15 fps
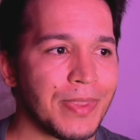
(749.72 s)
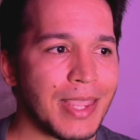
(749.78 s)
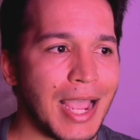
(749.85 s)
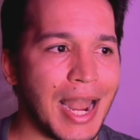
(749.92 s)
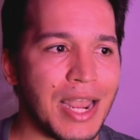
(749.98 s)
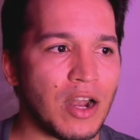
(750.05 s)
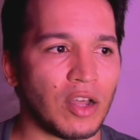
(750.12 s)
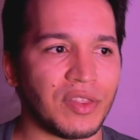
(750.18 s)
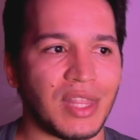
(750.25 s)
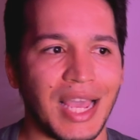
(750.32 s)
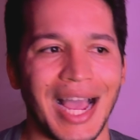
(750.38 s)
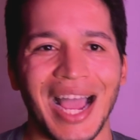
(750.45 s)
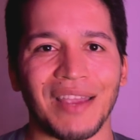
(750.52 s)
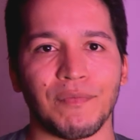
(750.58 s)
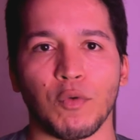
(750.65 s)
and not the
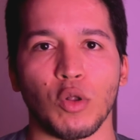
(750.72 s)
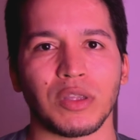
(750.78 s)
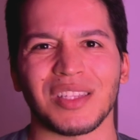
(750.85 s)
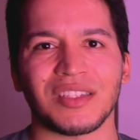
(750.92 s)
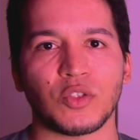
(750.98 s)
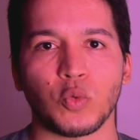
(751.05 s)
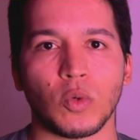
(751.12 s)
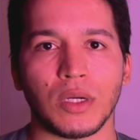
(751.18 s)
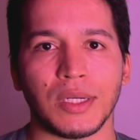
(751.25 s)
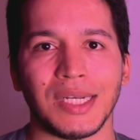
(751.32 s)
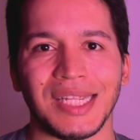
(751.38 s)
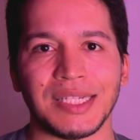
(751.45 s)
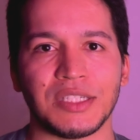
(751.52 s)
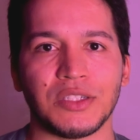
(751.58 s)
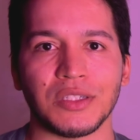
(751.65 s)
high voltage one,
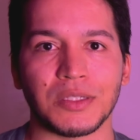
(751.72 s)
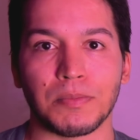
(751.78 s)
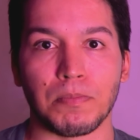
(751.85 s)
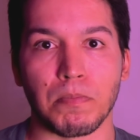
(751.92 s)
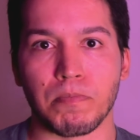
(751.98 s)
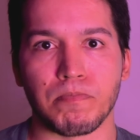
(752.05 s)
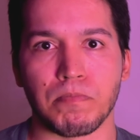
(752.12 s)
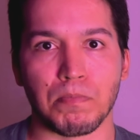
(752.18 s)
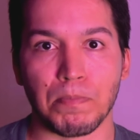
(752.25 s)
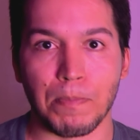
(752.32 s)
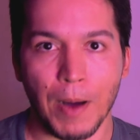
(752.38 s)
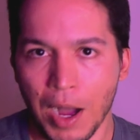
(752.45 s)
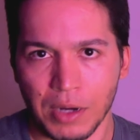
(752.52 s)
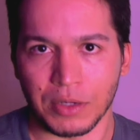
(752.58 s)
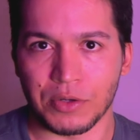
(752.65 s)
is just
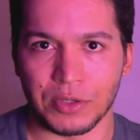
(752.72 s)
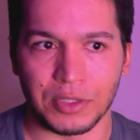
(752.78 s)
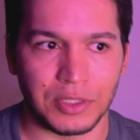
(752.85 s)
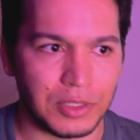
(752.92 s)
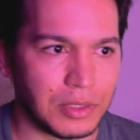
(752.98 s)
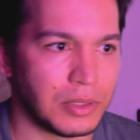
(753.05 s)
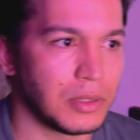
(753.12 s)
bonkers.